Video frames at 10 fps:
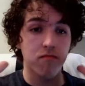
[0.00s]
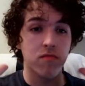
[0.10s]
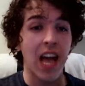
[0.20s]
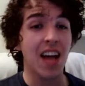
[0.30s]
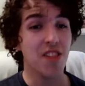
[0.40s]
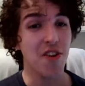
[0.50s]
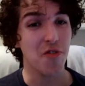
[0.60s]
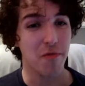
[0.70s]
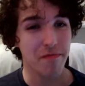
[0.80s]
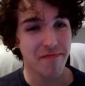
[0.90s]

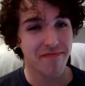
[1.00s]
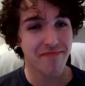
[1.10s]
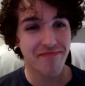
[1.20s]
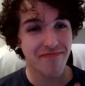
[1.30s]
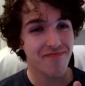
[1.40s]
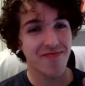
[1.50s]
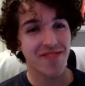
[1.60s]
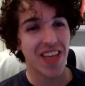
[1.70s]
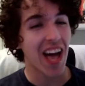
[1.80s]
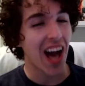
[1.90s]
Hello.
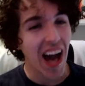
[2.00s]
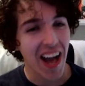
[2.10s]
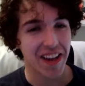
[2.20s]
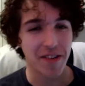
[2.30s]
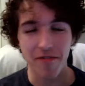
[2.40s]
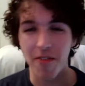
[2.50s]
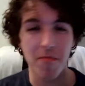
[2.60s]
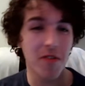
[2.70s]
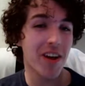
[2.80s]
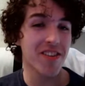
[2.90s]
Hi, from
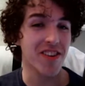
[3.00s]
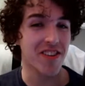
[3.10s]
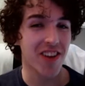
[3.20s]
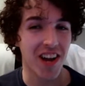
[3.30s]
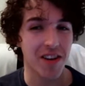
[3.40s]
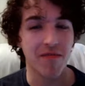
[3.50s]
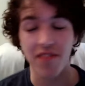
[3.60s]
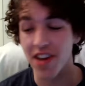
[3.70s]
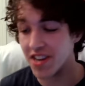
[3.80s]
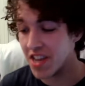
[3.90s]
your resident Tottenham
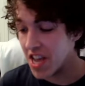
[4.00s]
fan.